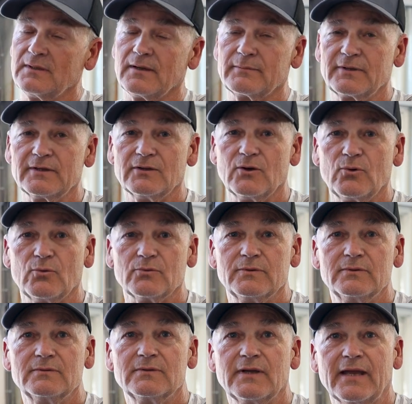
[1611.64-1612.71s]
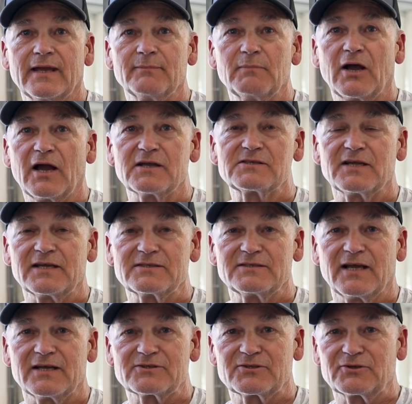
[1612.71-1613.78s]
I'm getting old, and my eyesight's
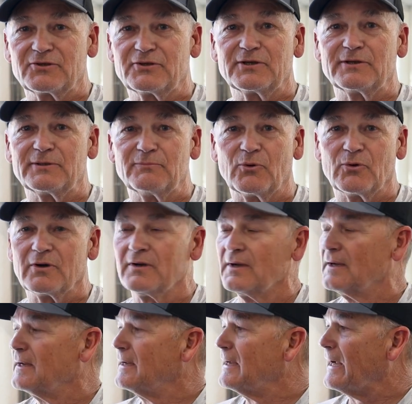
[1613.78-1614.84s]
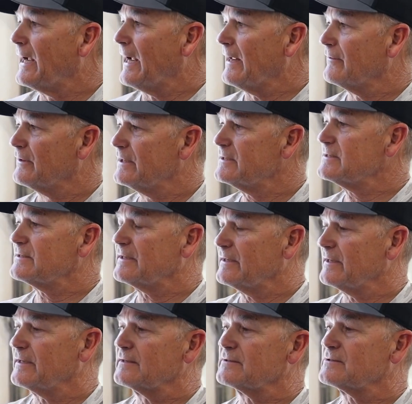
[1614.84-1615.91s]
not so good anymore. And these
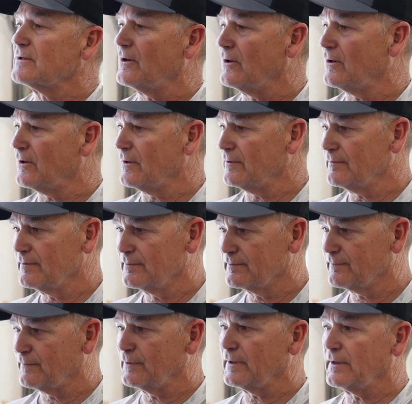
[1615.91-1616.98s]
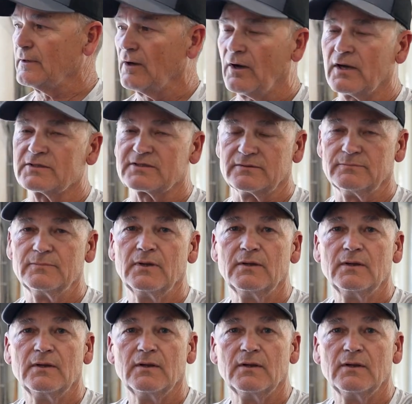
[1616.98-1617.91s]
things are friggin' awesome.